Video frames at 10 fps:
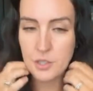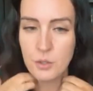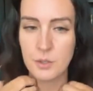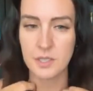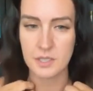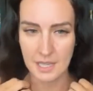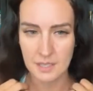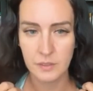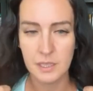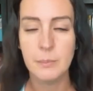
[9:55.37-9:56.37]
to
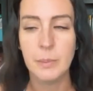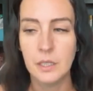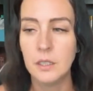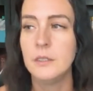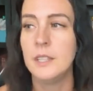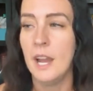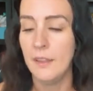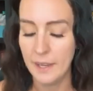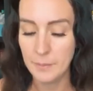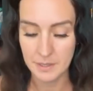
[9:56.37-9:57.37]
successfully build an
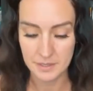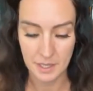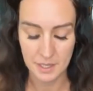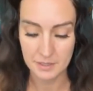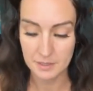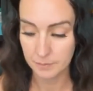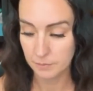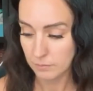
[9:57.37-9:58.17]
online business,